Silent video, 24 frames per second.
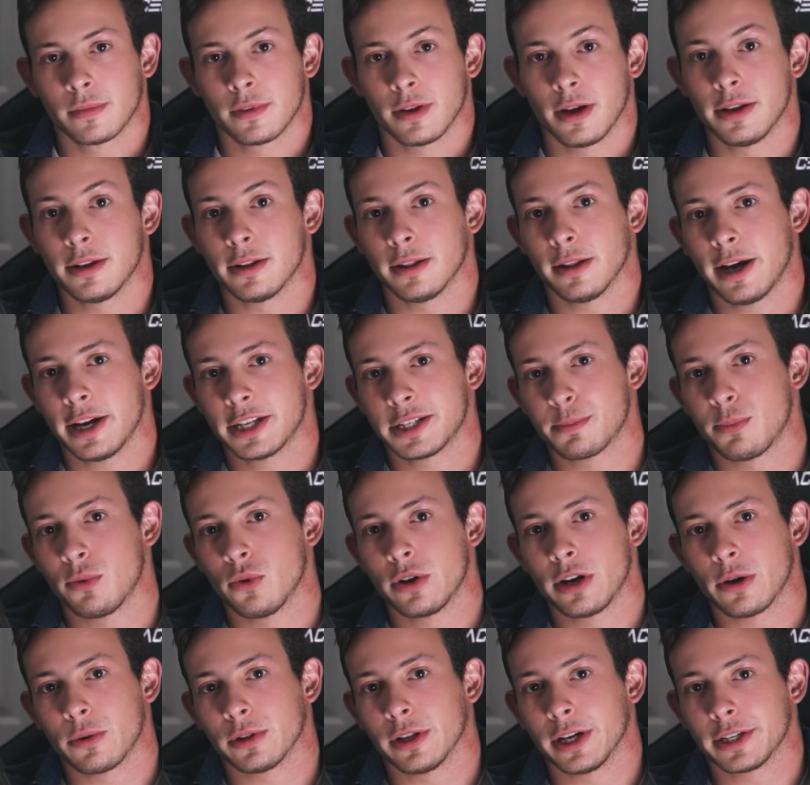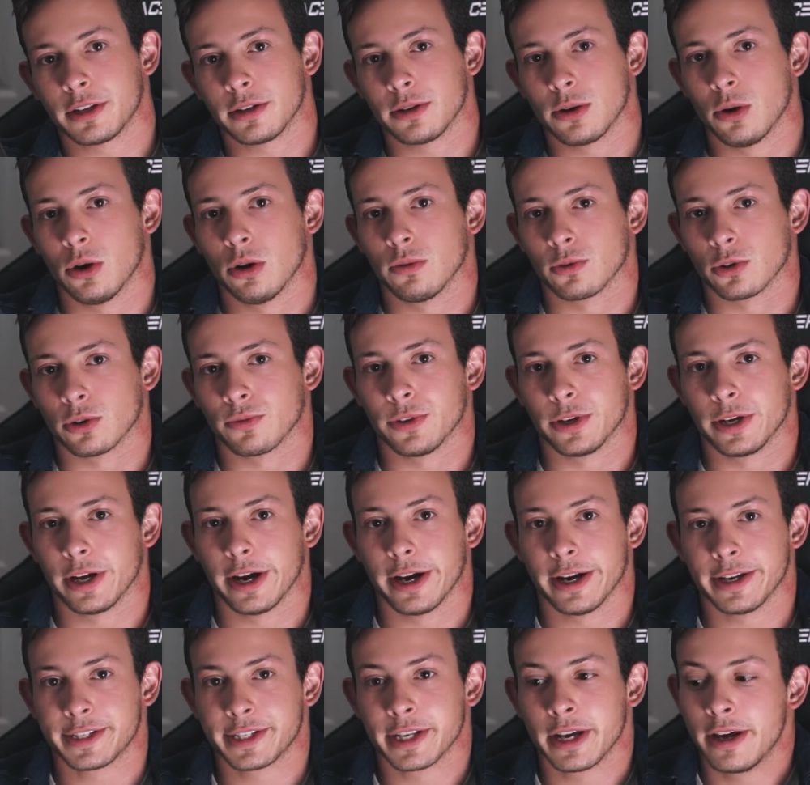And the last point I would like to go over with you
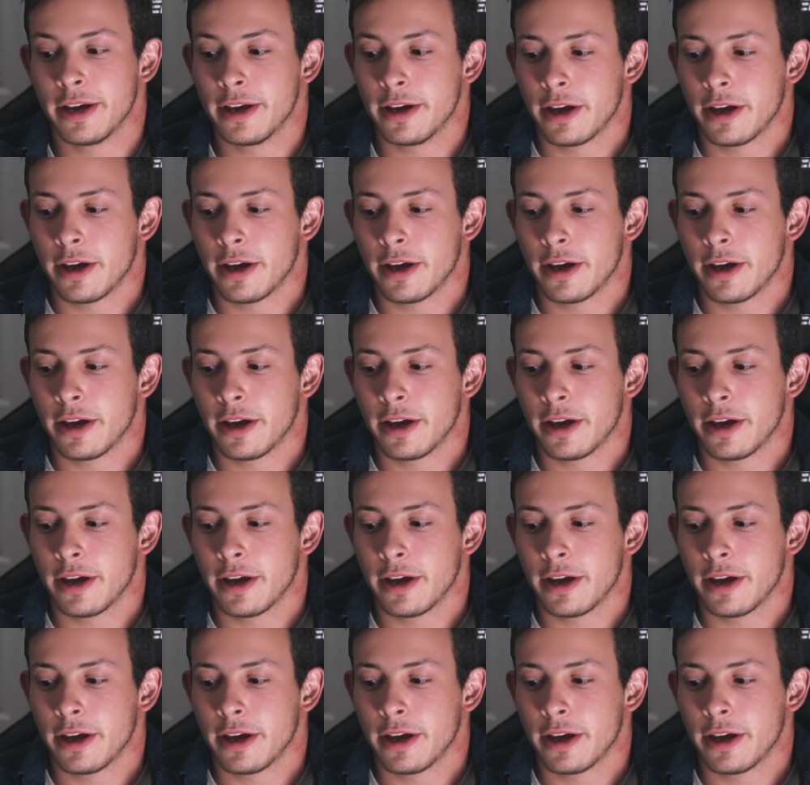guys,